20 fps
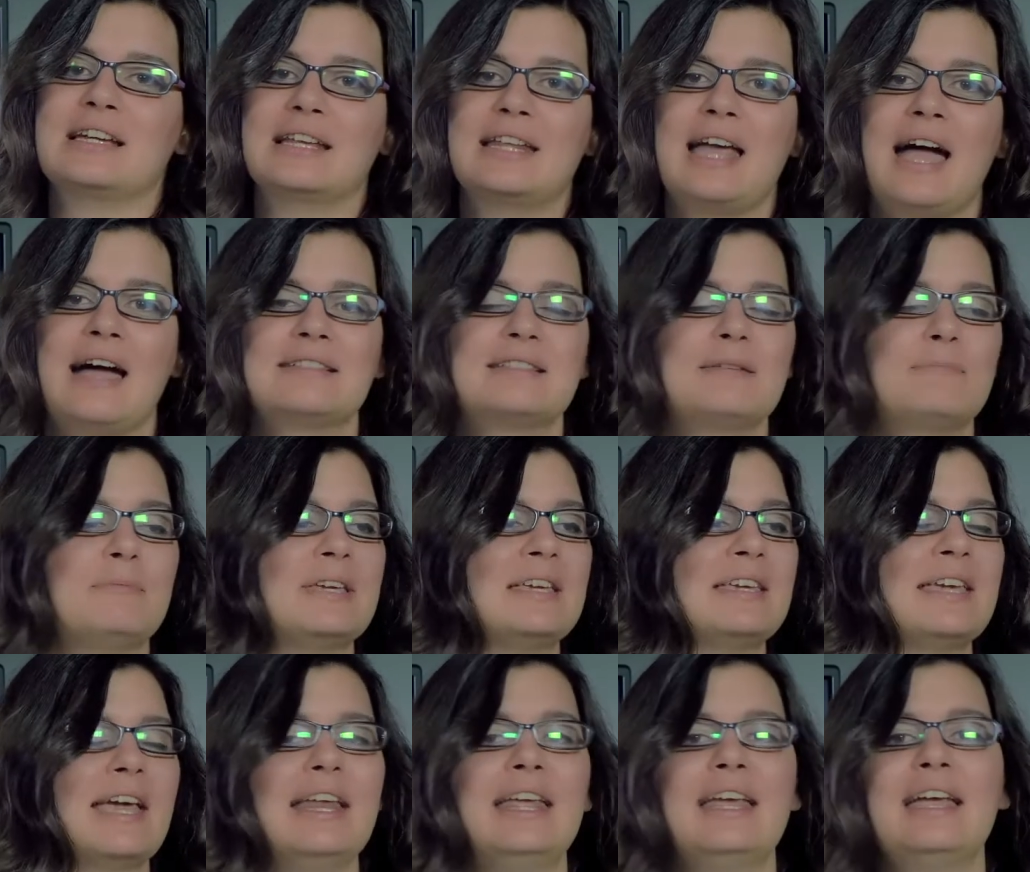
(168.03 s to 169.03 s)
It has a
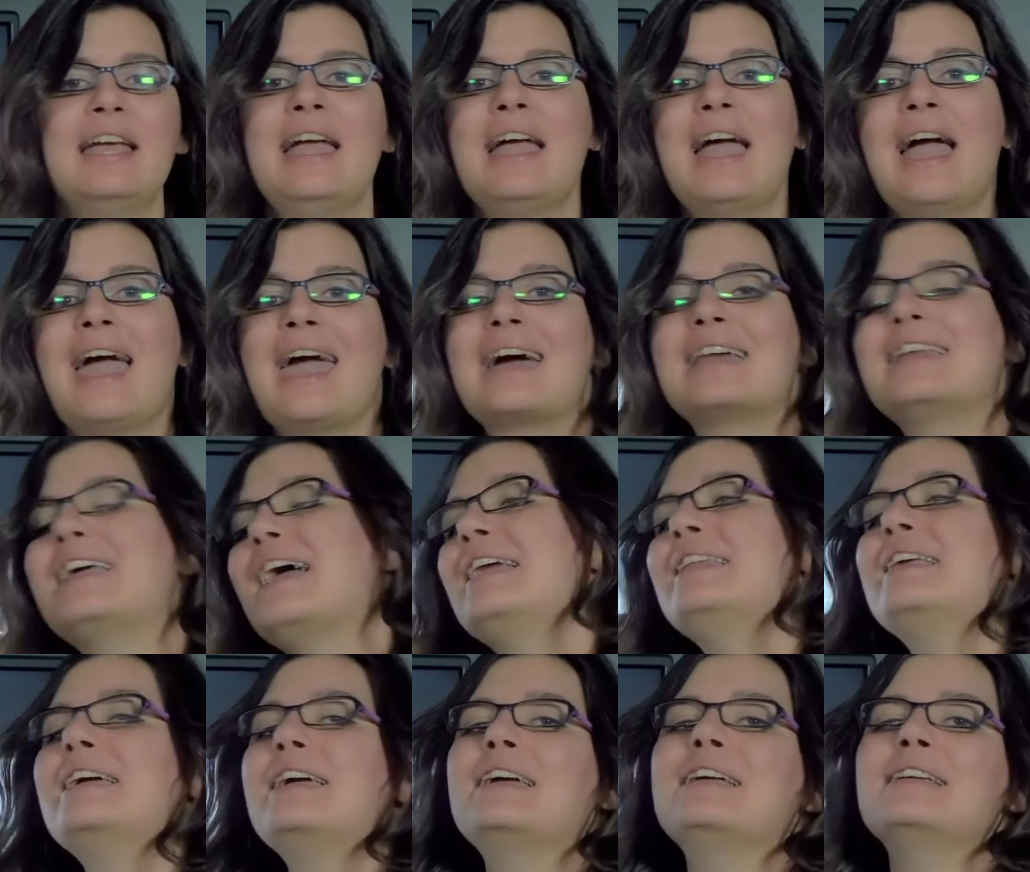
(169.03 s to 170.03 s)
beginning and
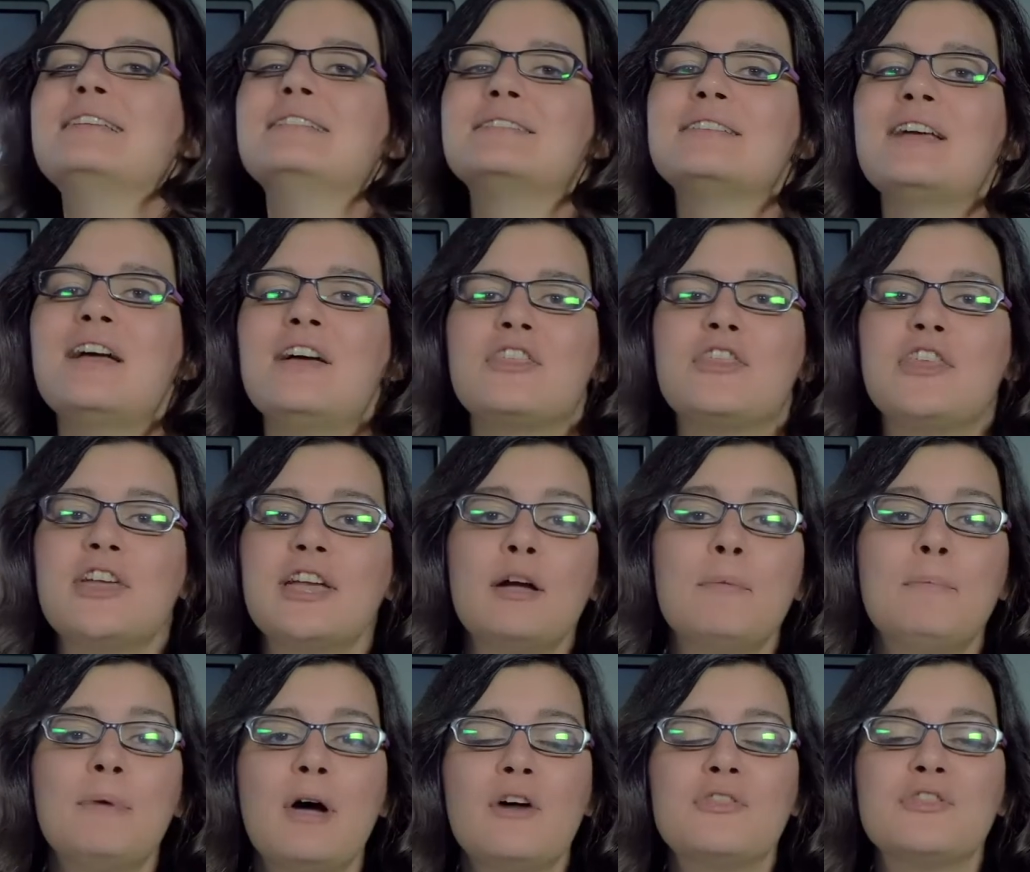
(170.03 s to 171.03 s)
an end. Think
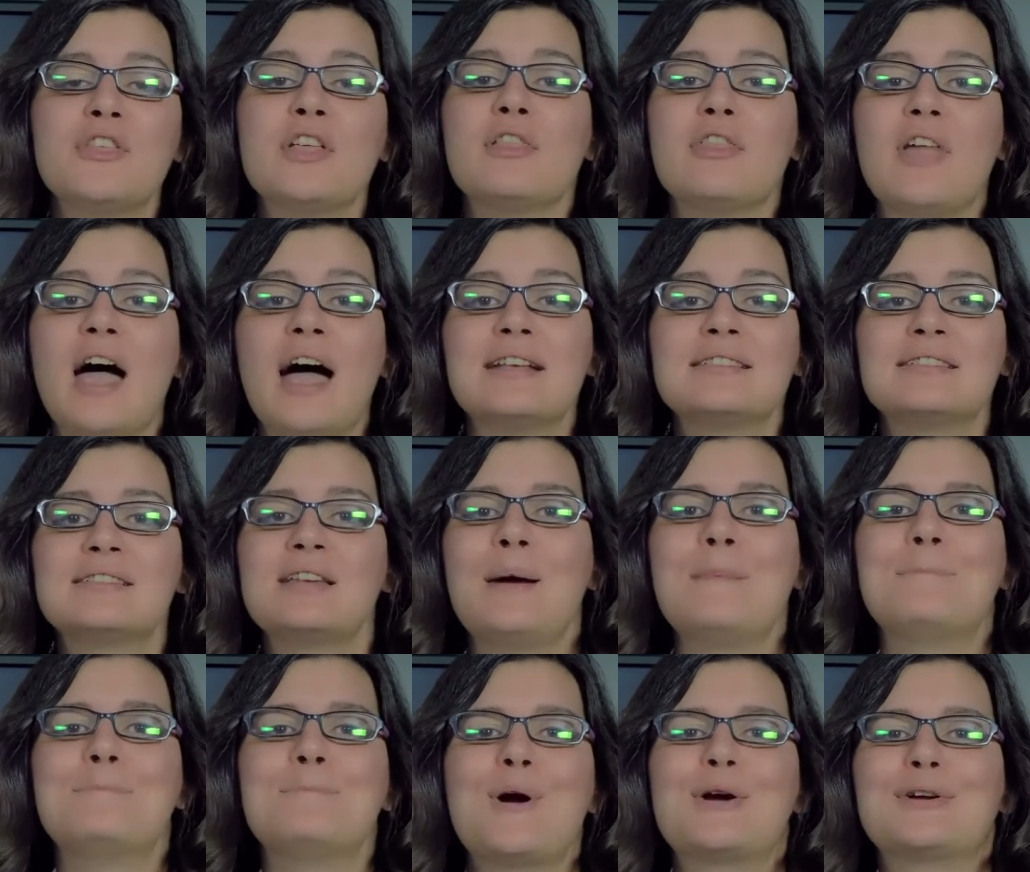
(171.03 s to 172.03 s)
about the last
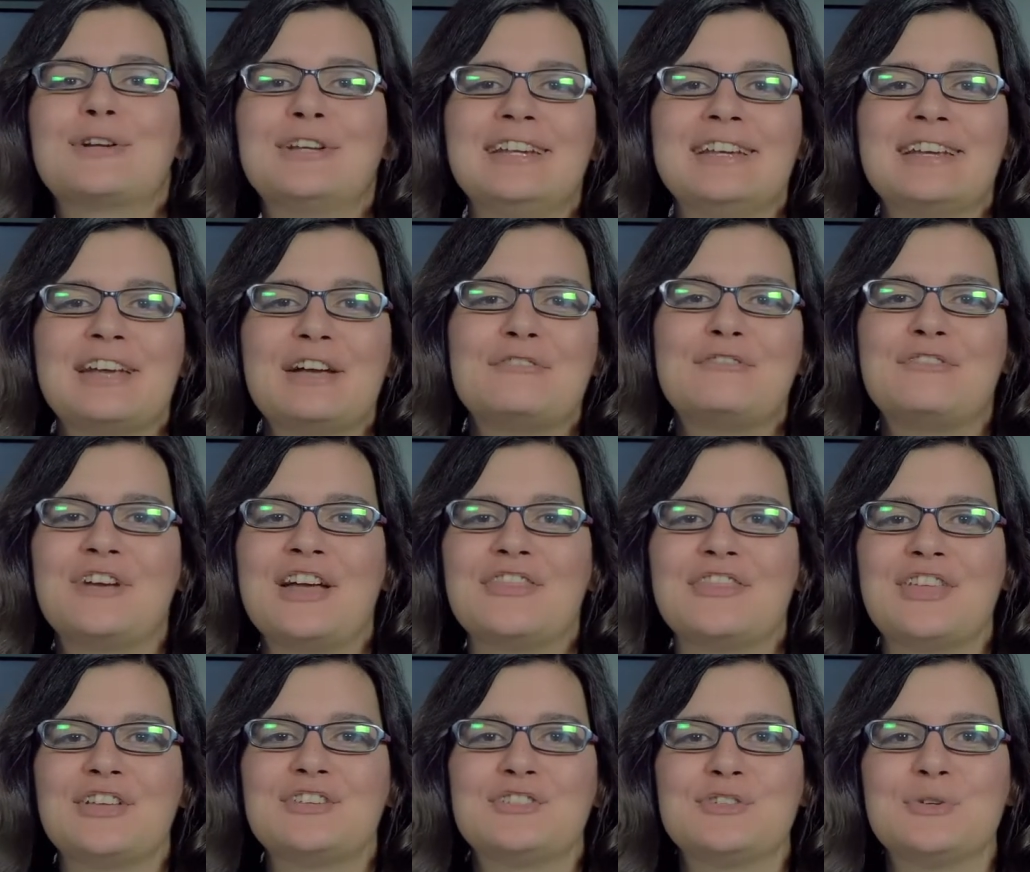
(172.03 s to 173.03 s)
marketing event
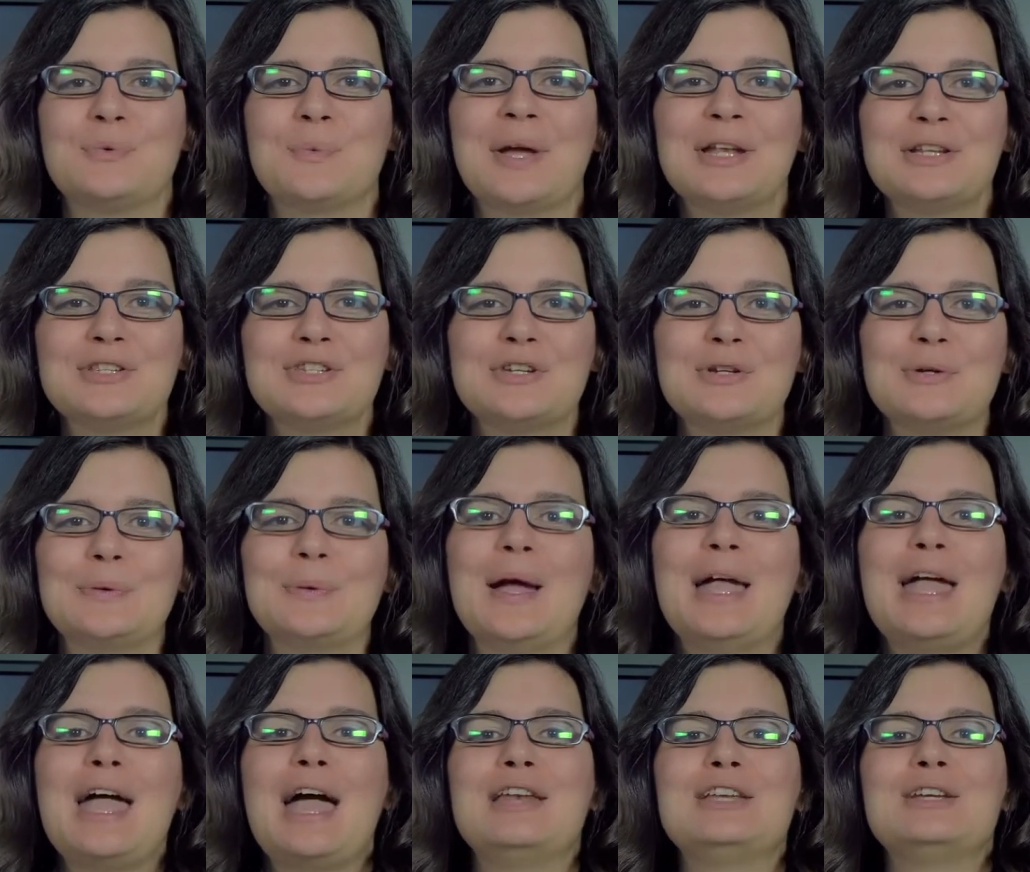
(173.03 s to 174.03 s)
that you went to
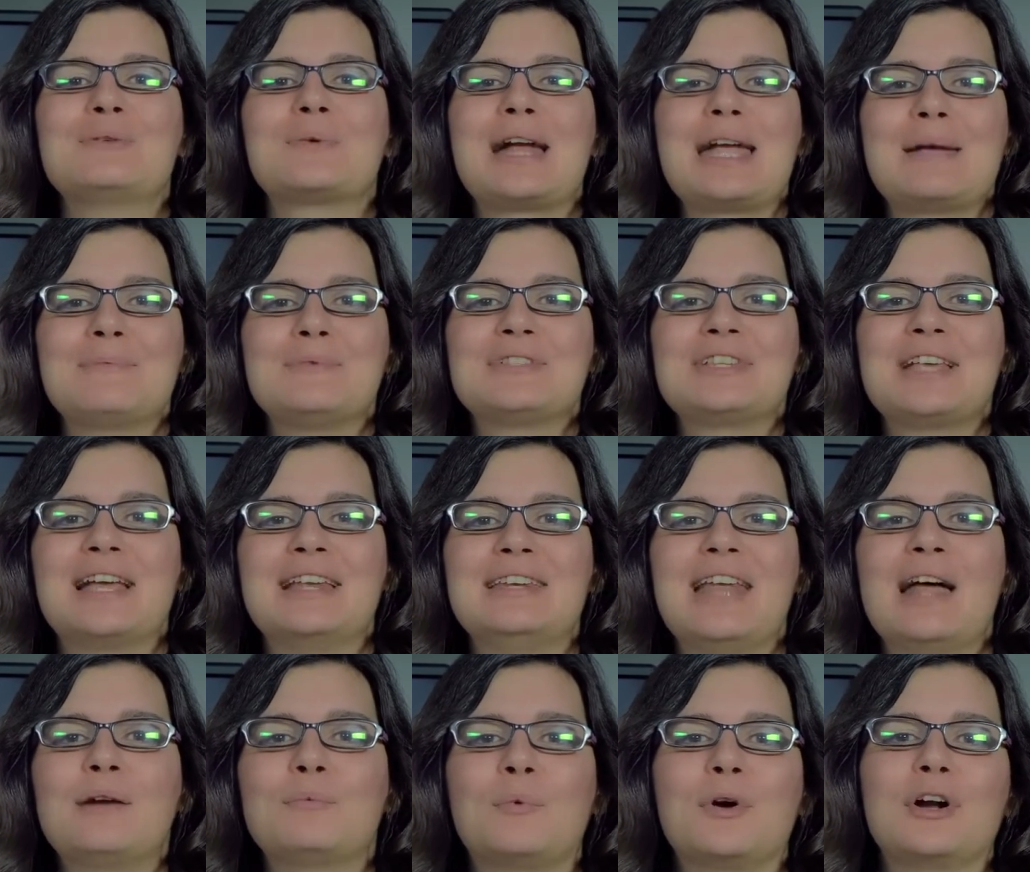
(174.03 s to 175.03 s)
and you were able to
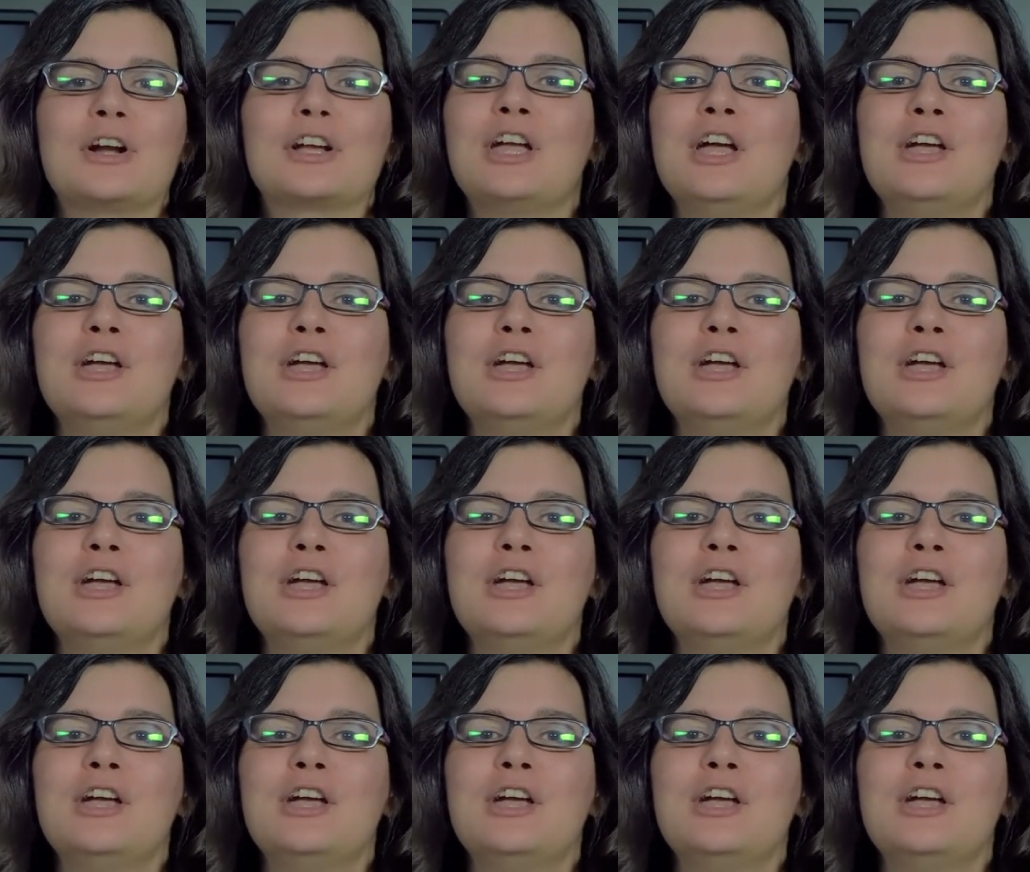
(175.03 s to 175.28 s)
network.